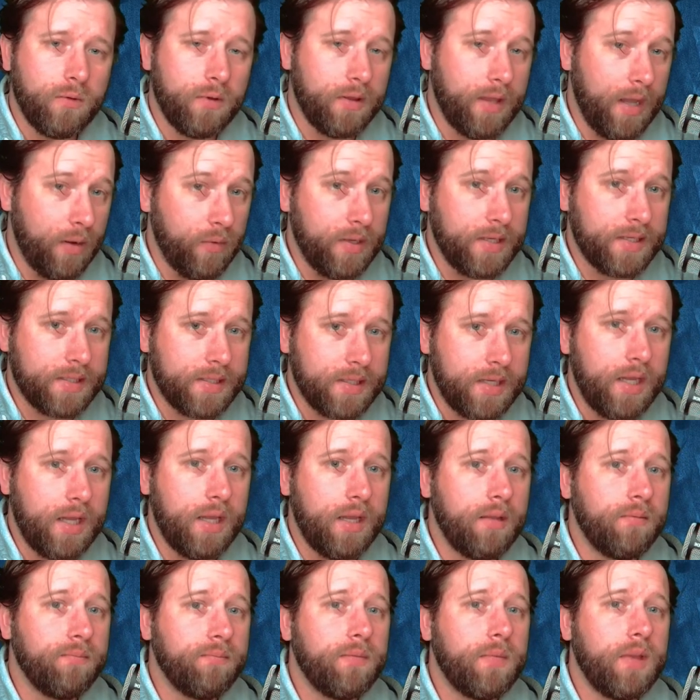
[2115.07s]
that we
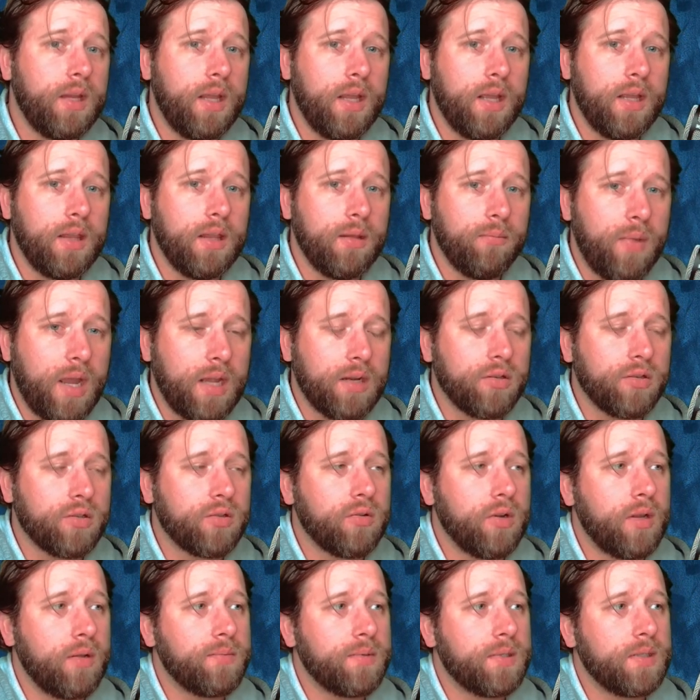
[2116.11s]
see in the
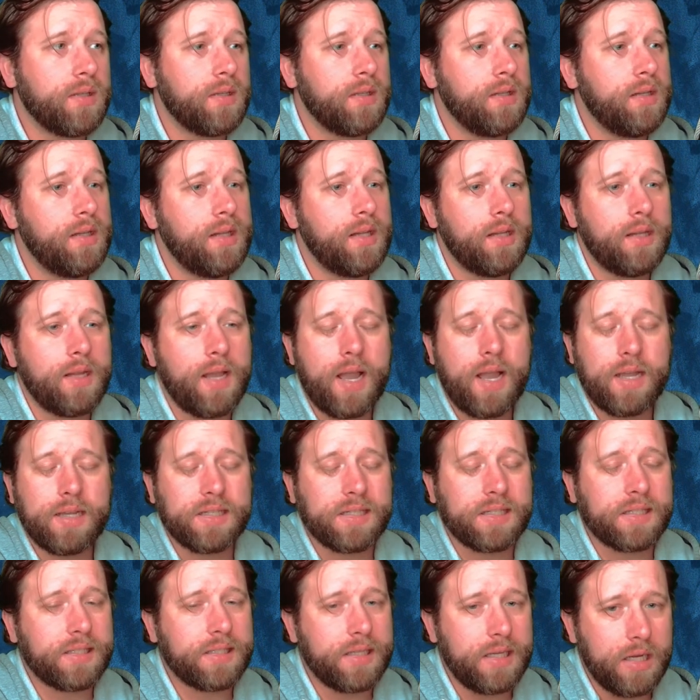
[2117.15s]
manuscripts, not a
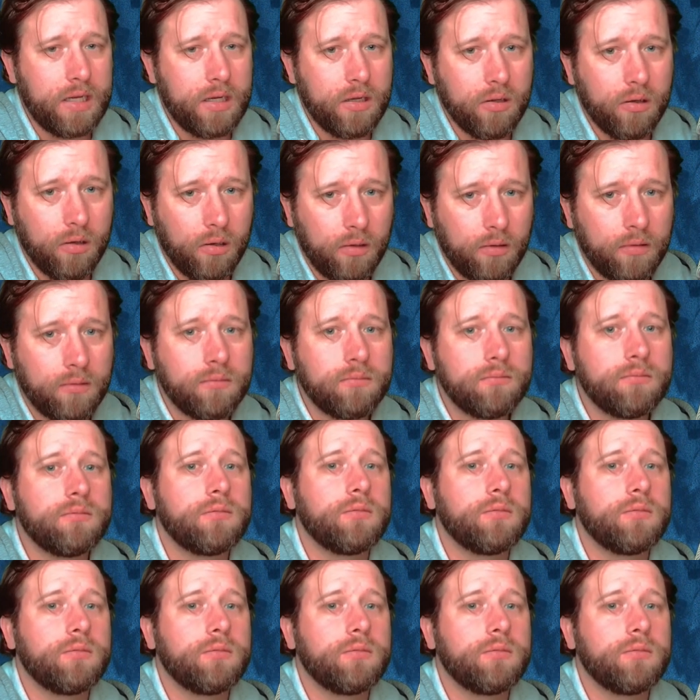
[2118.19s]
single